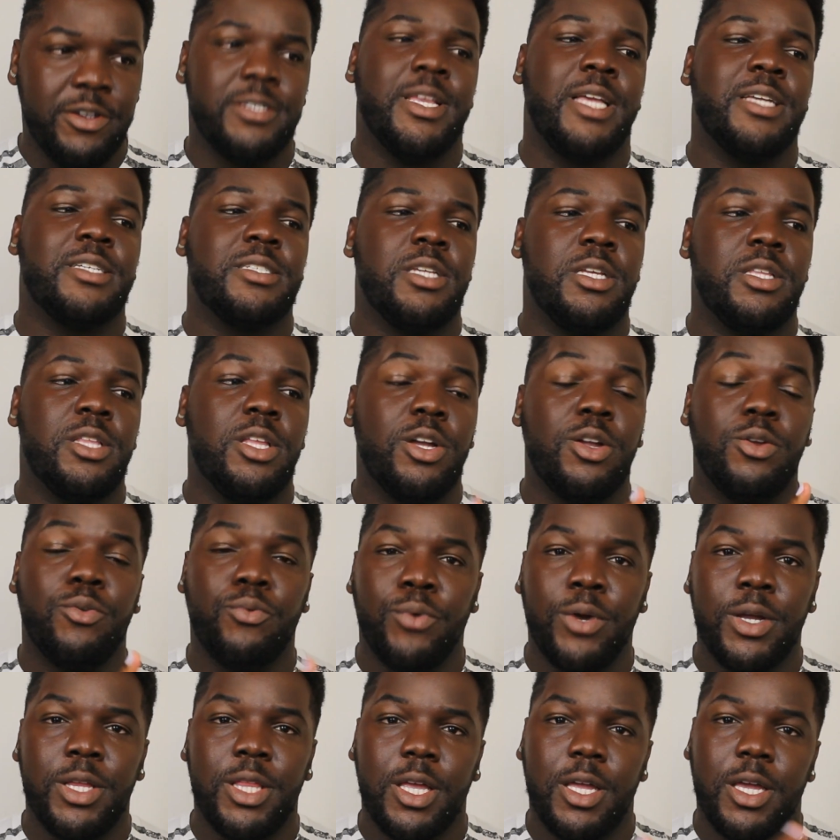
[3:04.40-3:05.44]
is actually looking
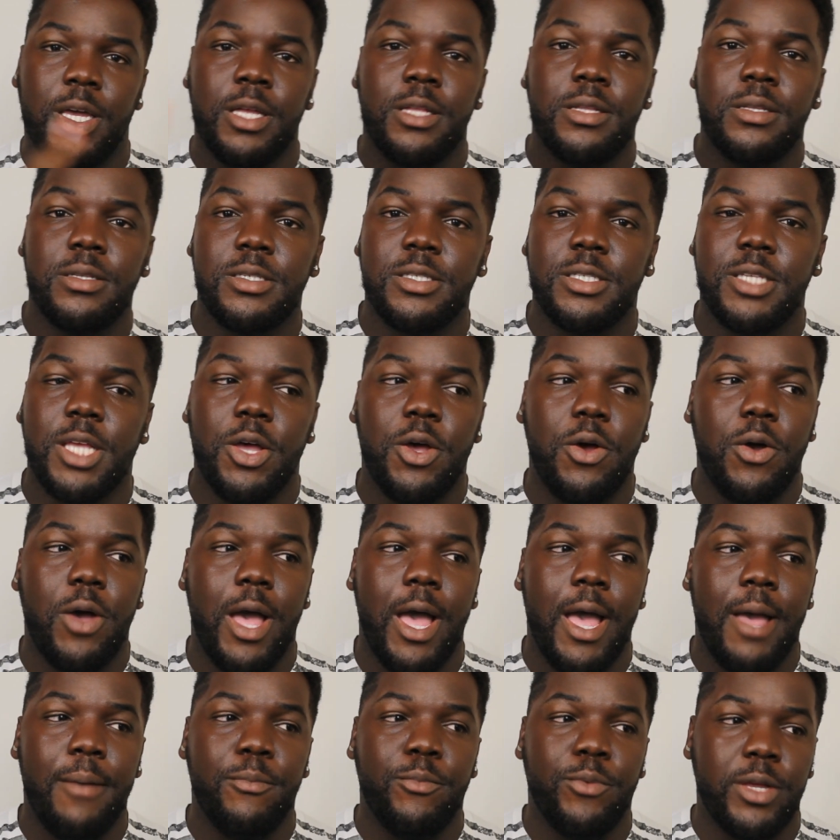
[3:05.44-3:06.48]
really good, so
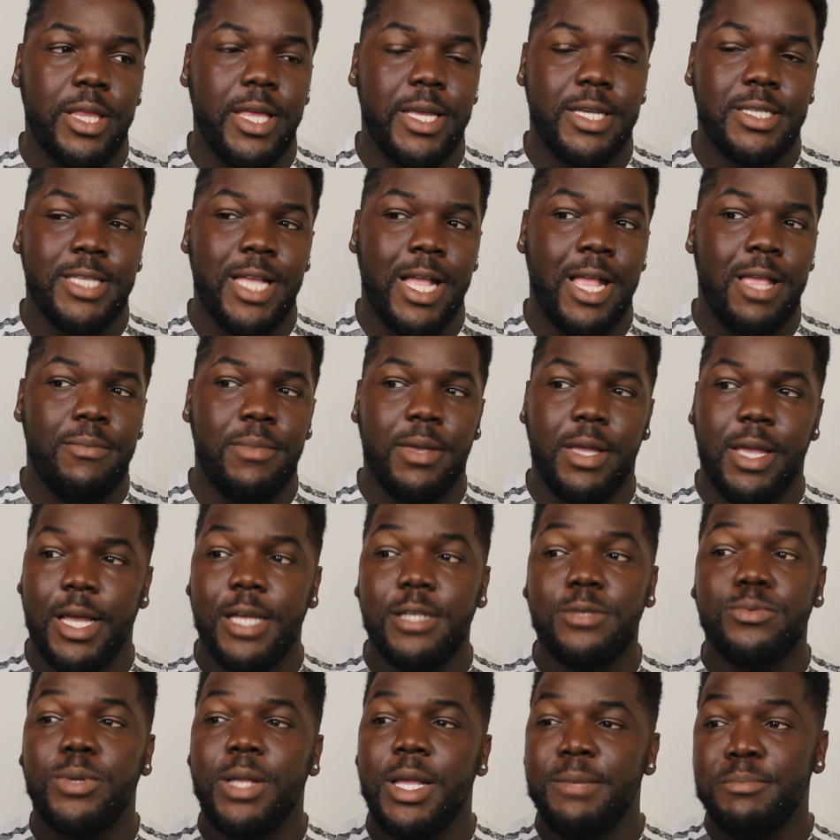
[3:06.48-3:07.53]
I'm really excited
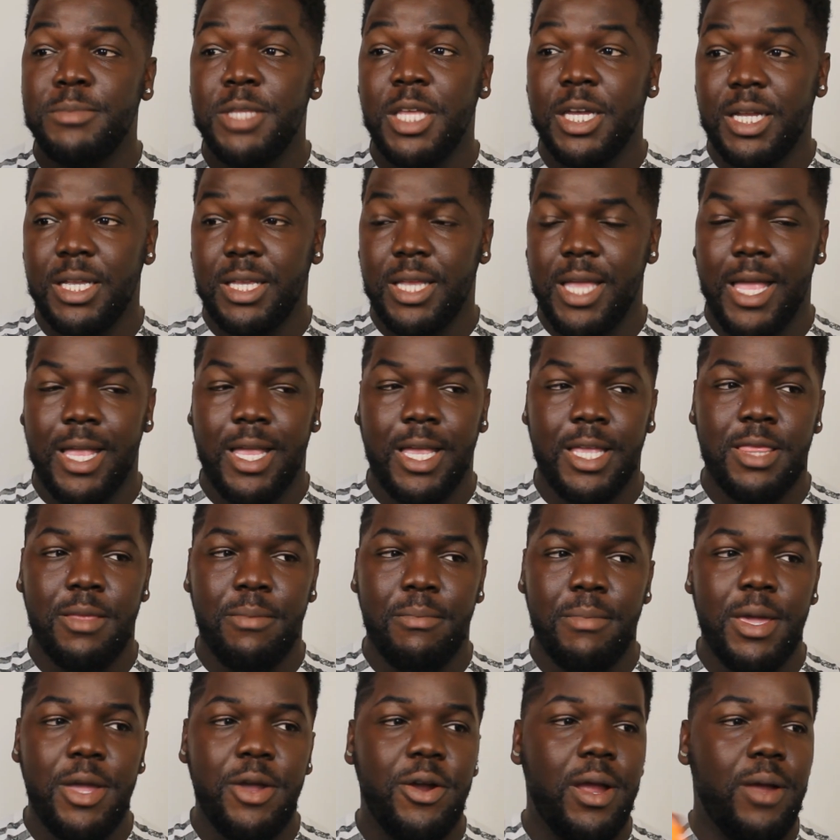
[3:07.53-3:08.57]
because what I'm looking at in the
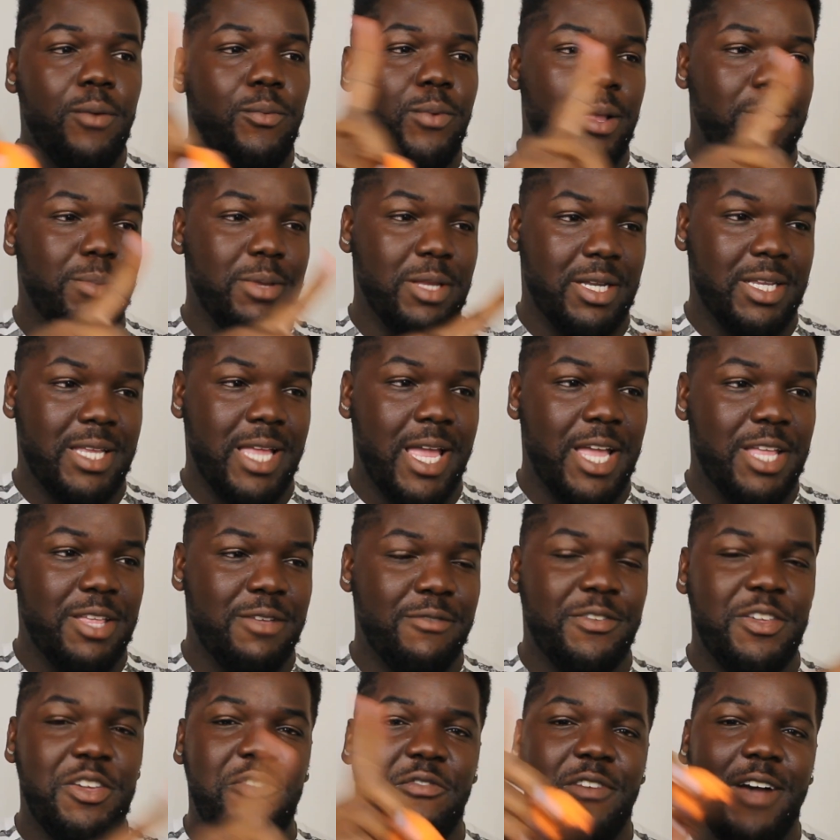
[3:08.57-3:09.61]
mirror and what I'm looking at in the
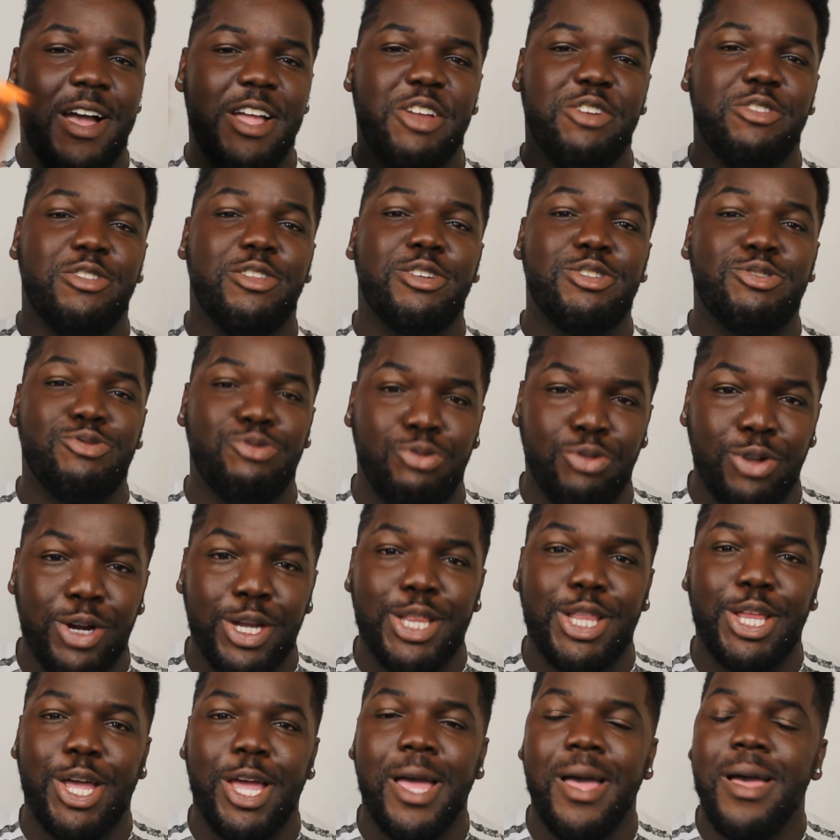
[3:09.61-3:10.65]
viewfinder looks
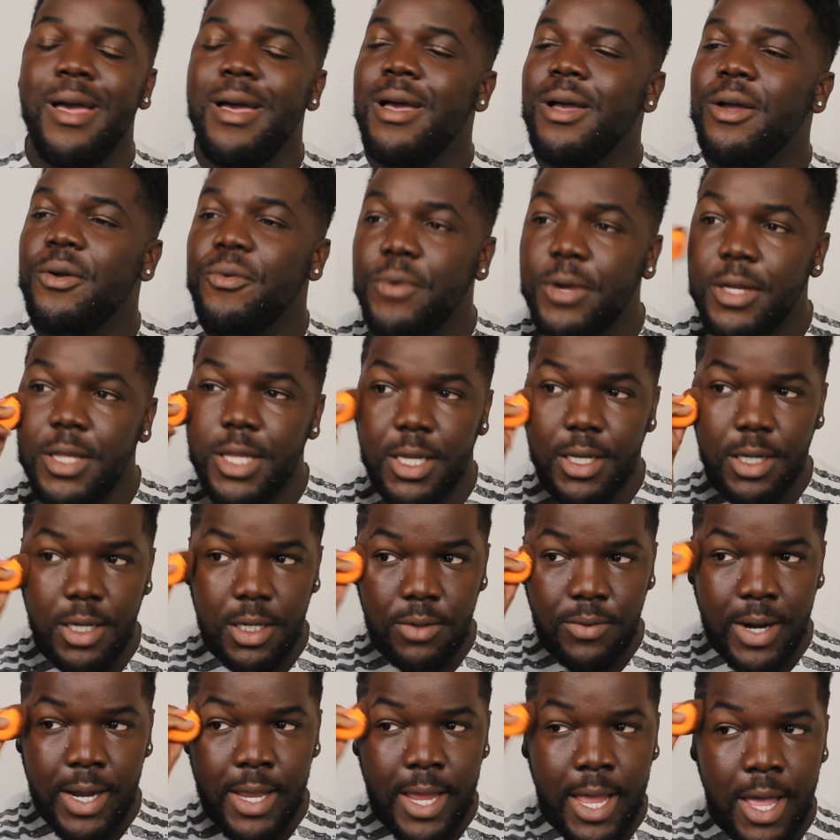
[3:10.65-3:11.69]
really good
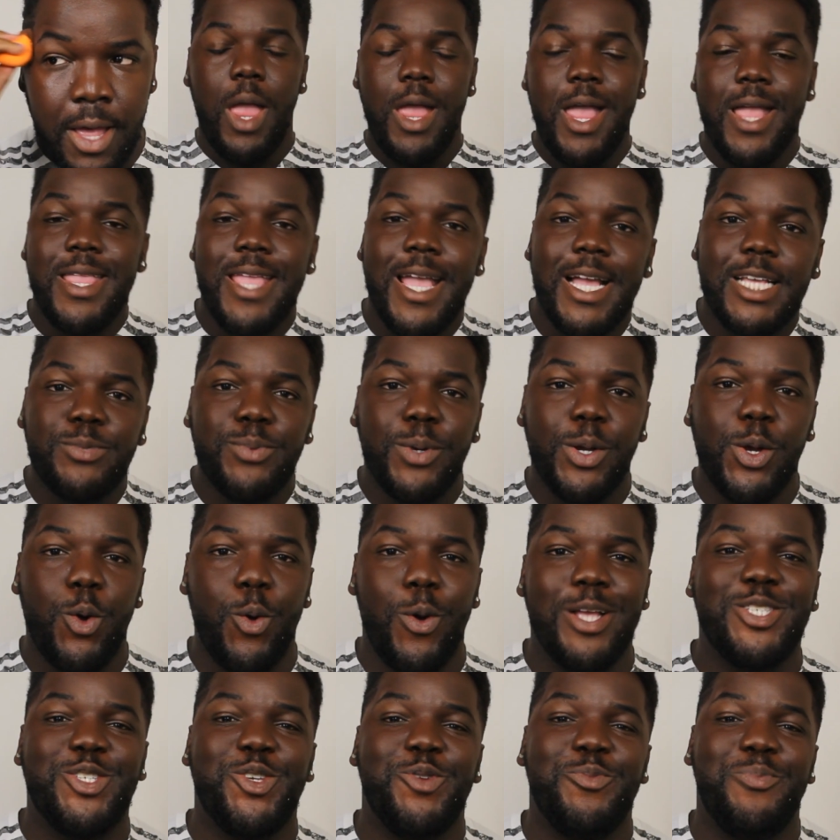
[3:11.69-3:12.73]
right now. Next, we're
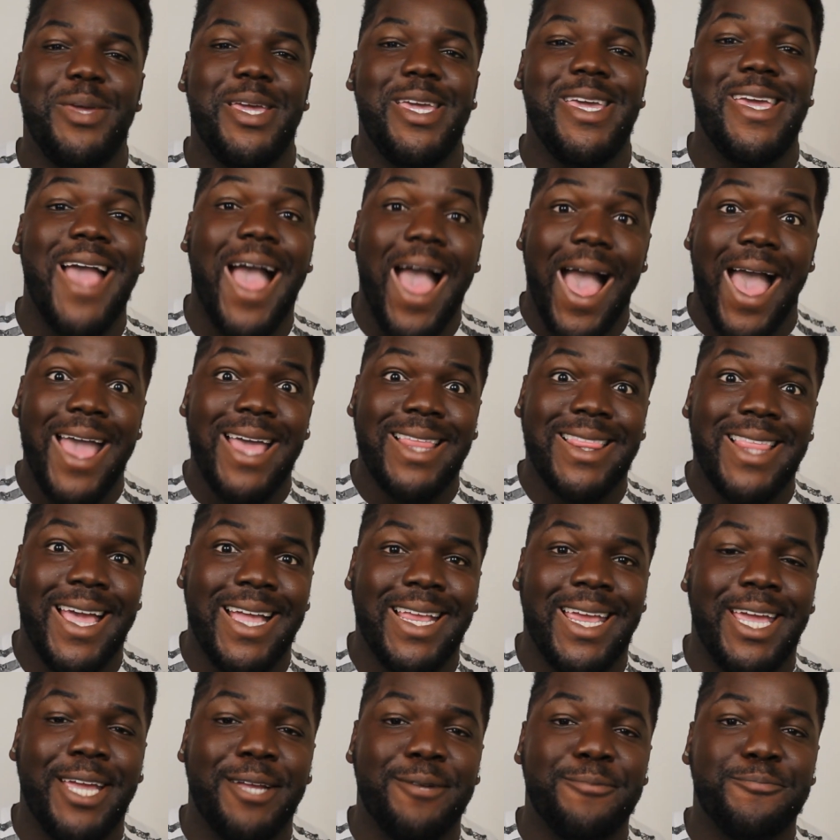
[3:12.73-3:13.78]
going to be
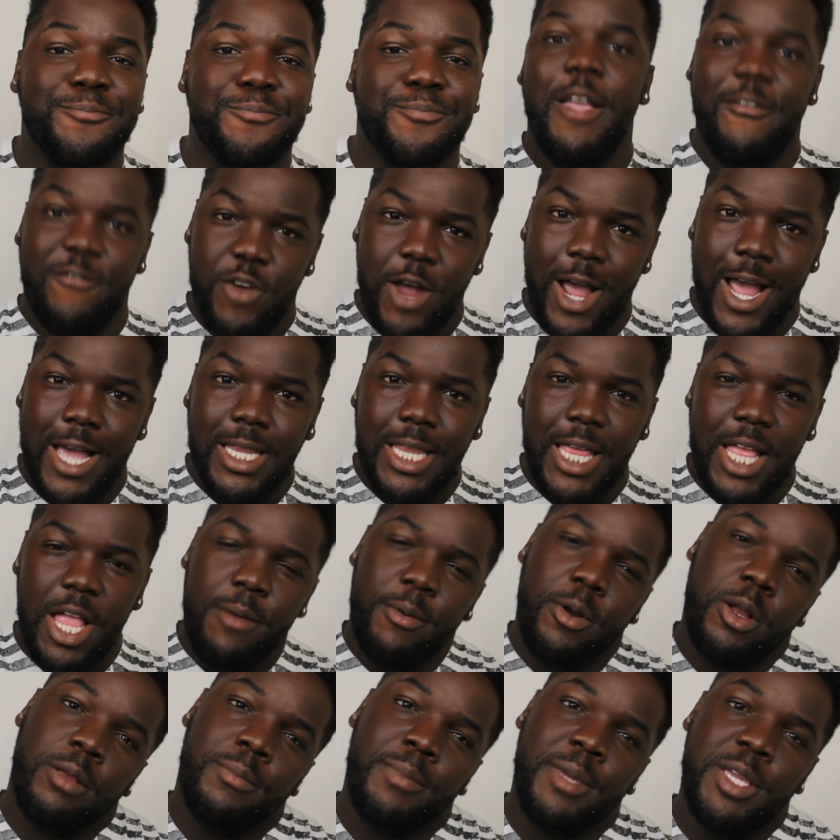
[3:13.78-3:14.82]
highlighting, and for highlight, I'm
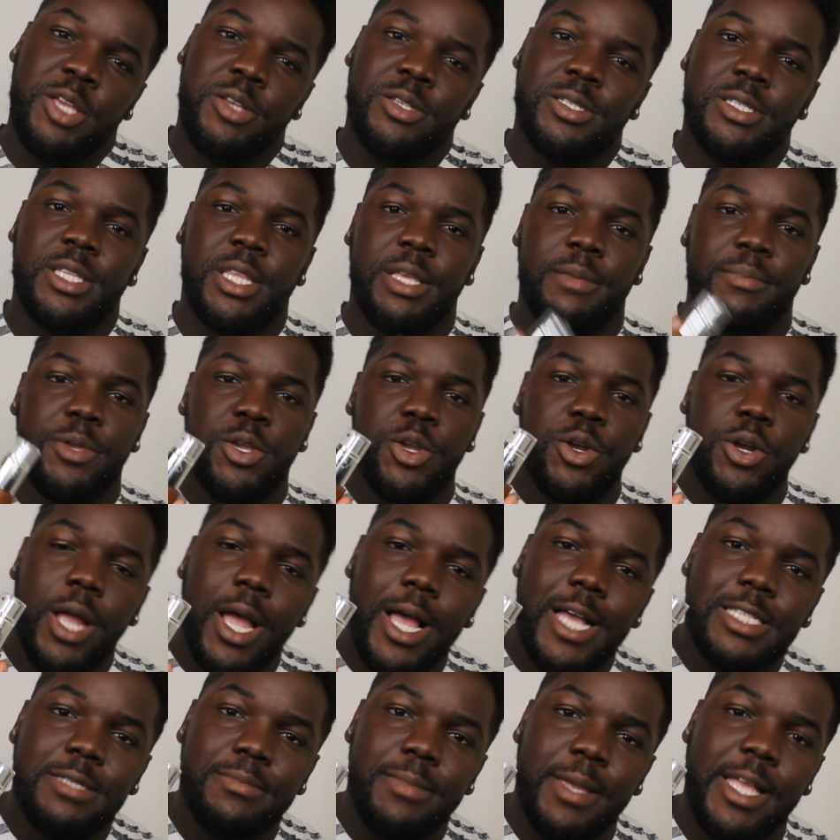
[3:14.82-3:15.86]
going to be using the Pure
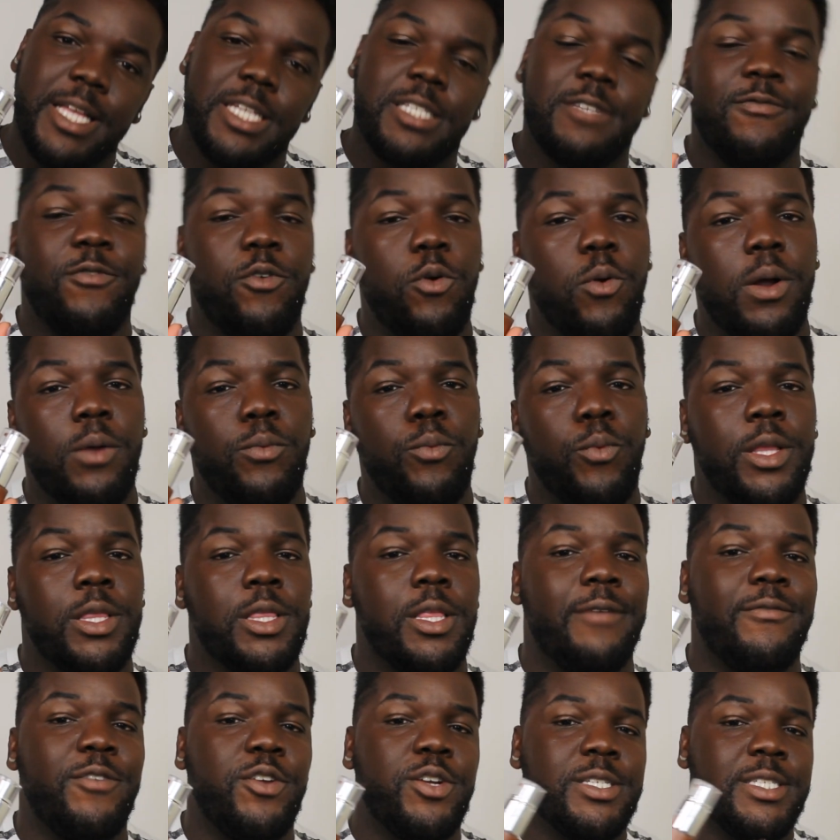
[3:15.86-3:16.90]
Cosmetics 4-in-1
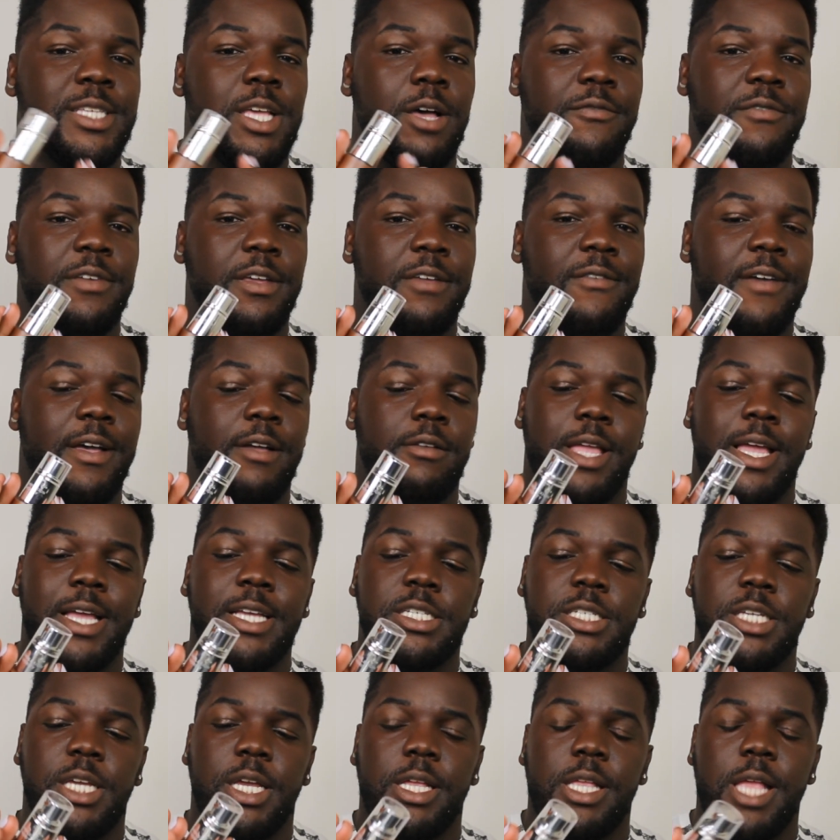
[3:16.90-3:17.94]
Love Your Selfie
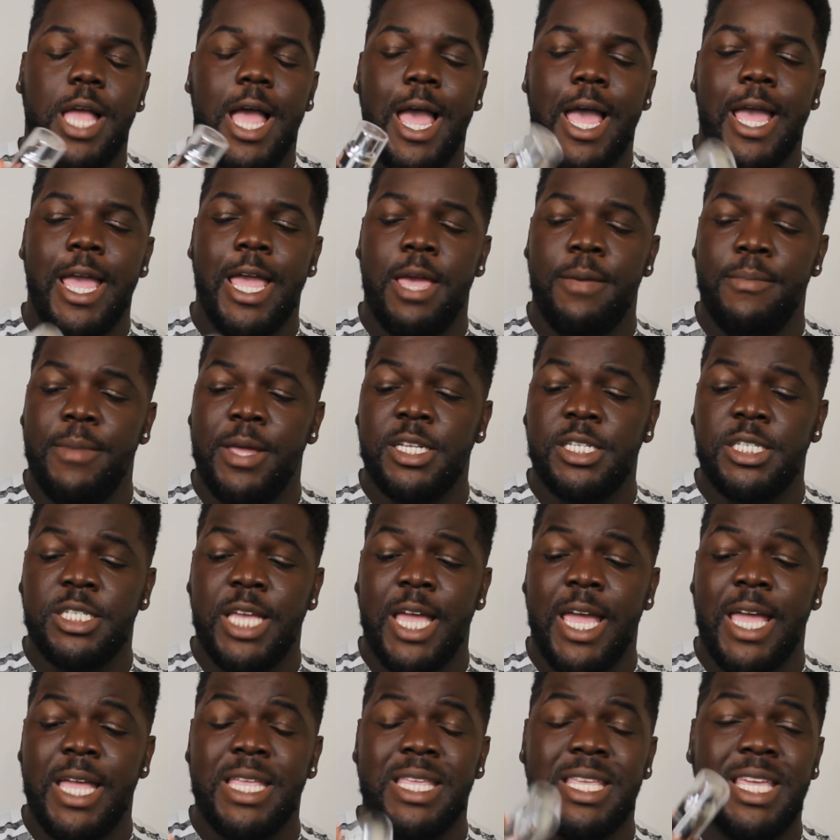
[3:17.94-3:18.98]
Foundation. I am in
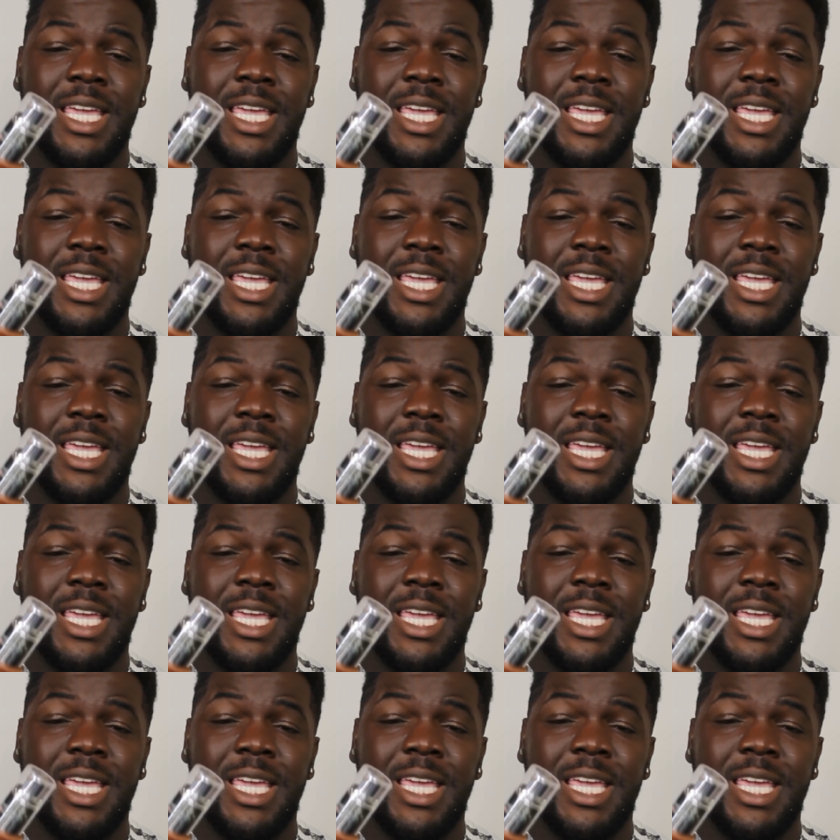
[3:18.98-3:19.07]
shade